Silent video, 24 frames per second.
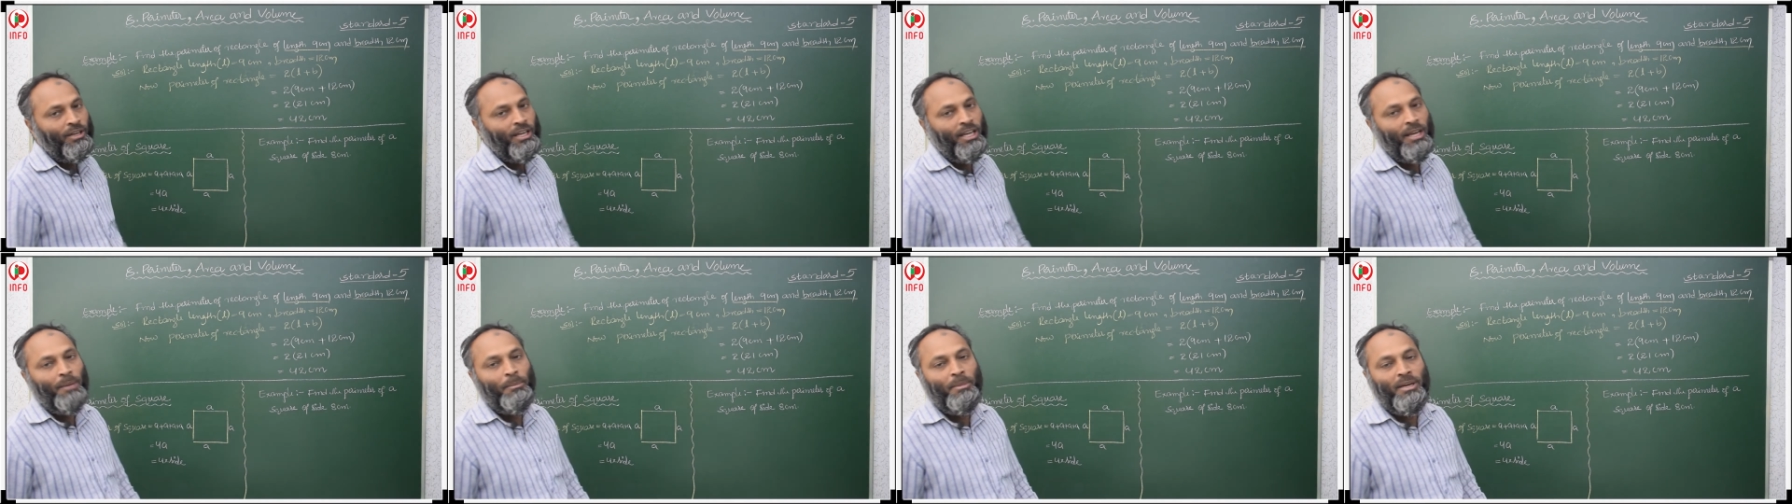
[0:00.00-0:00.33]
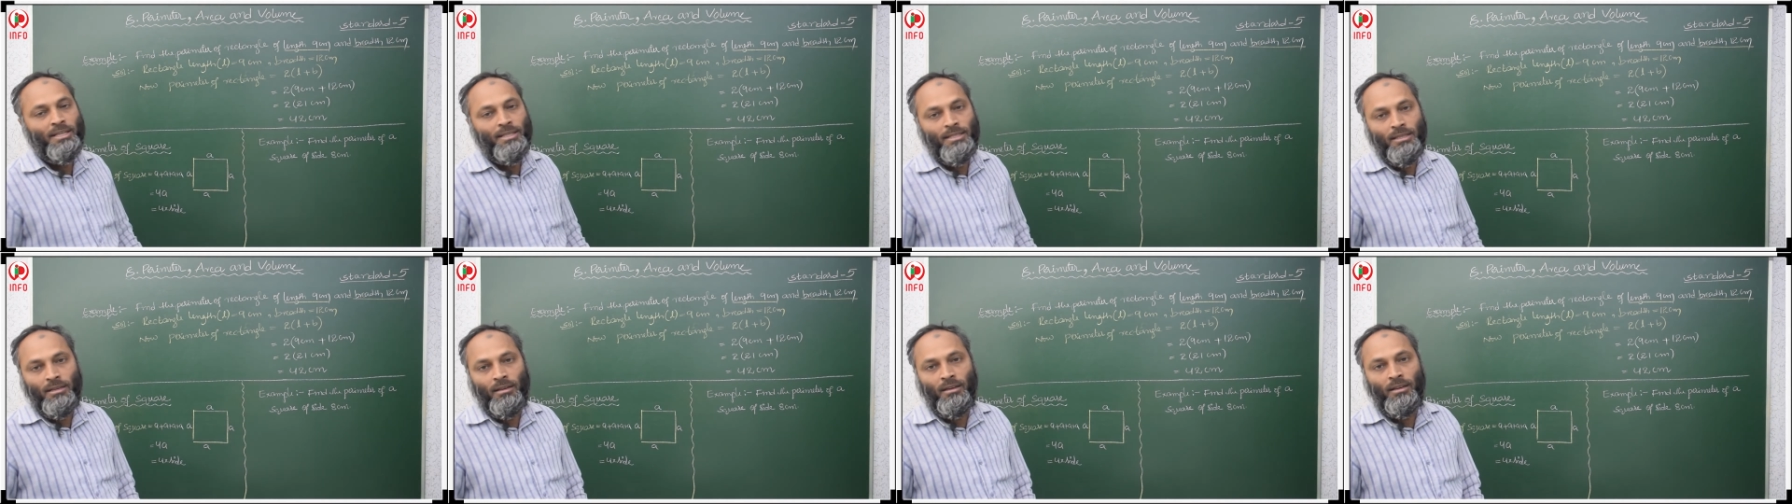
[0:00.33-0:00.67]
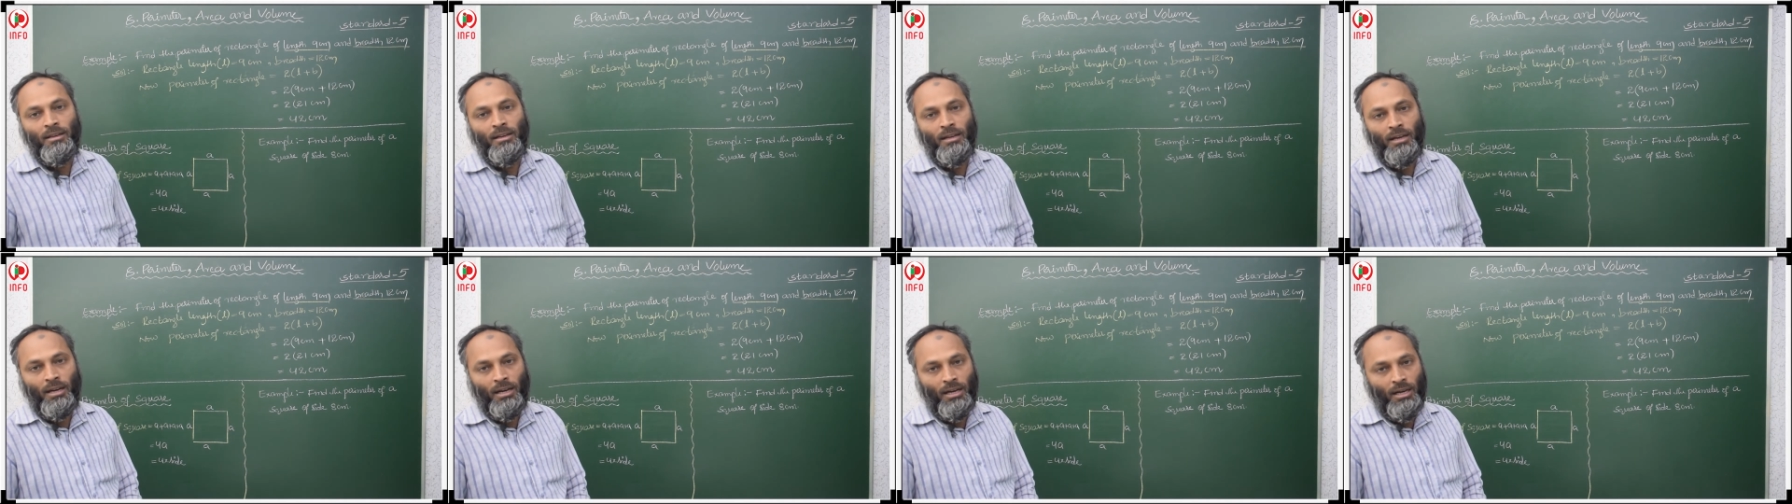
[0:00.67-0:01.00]
A means
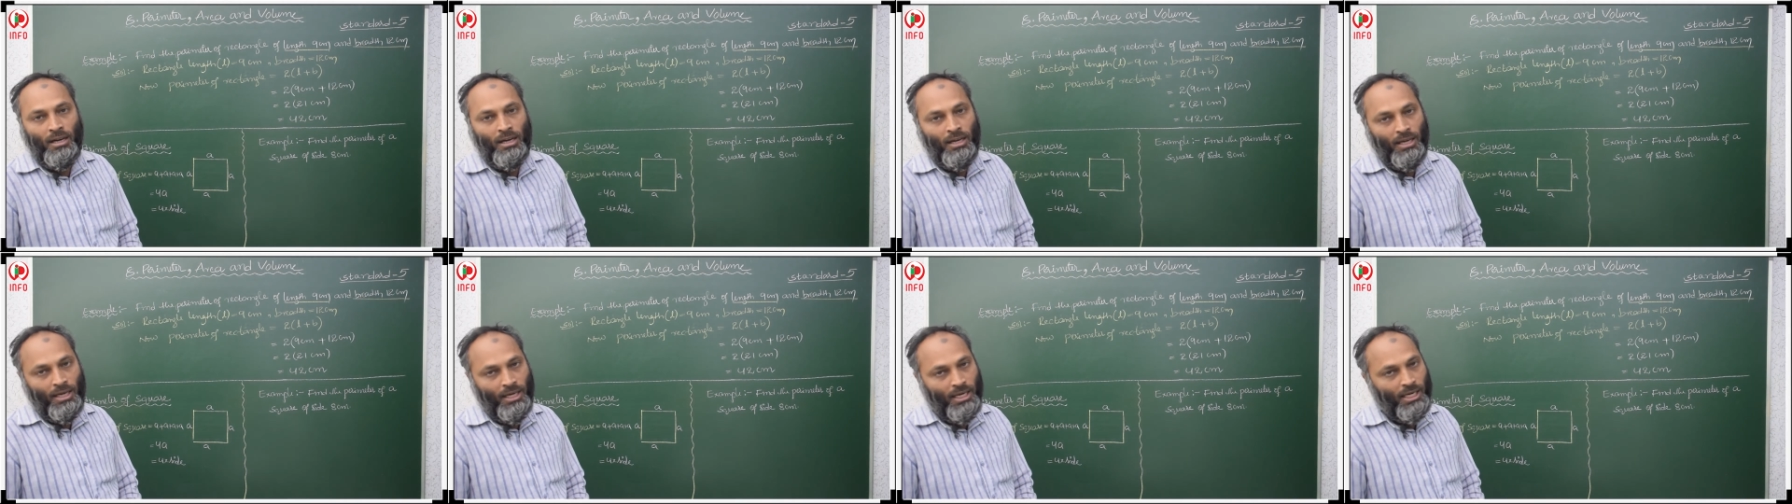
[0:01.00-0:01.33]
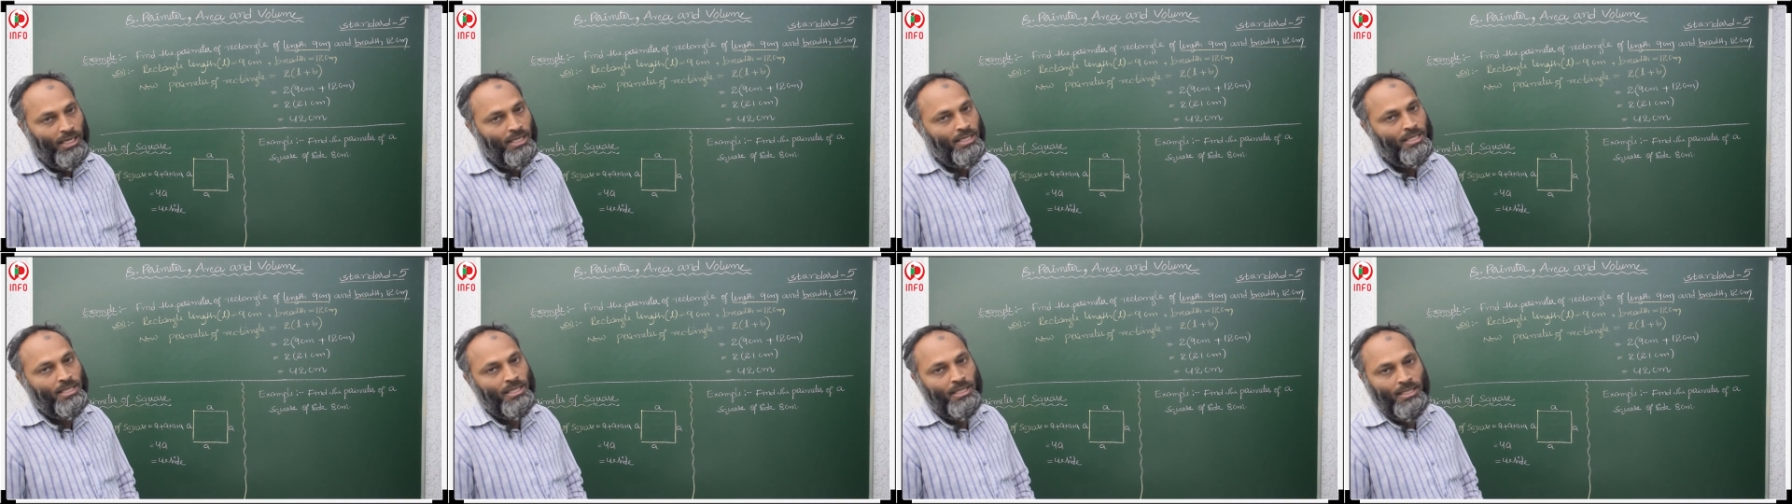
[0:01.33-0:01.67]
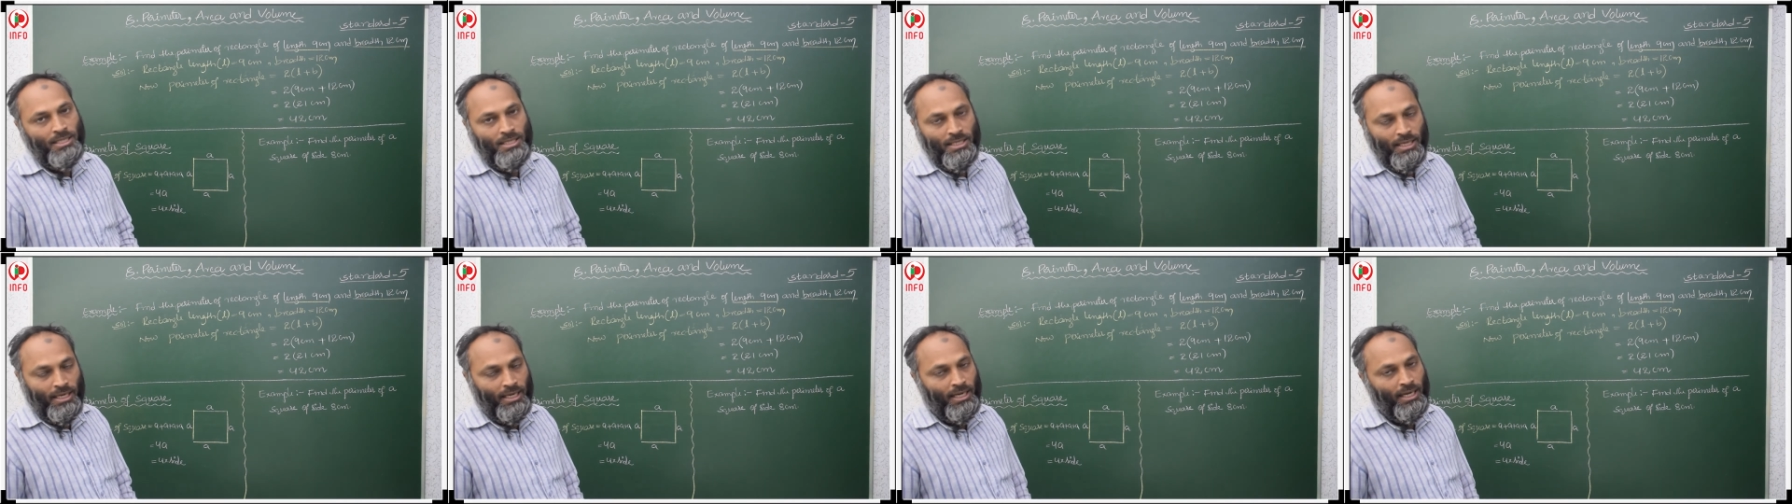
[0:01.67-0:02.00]
each
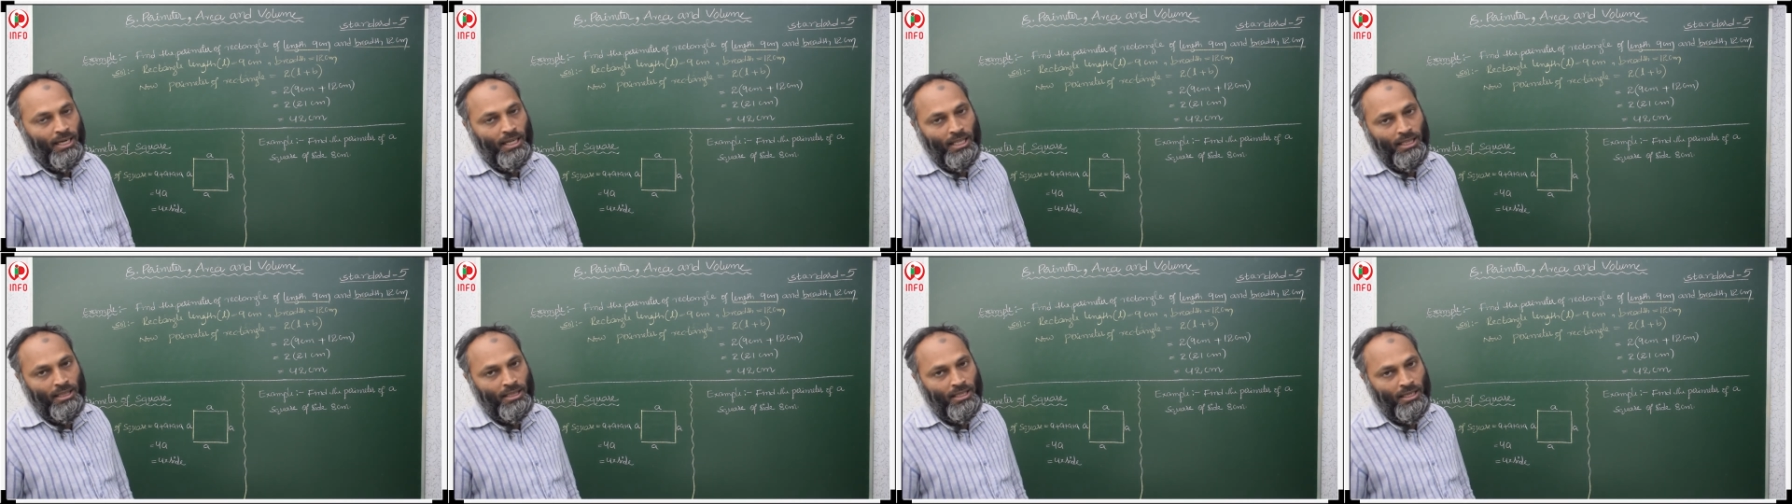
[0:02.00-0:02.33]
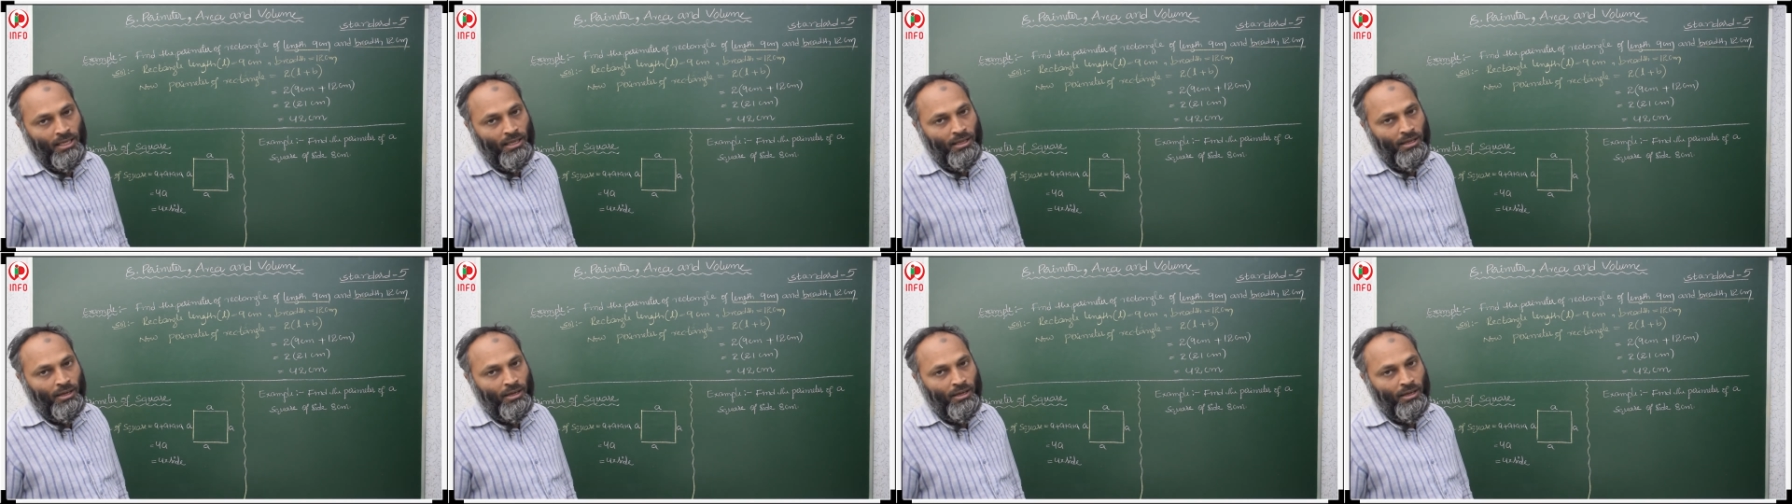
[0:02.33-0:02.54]
side length.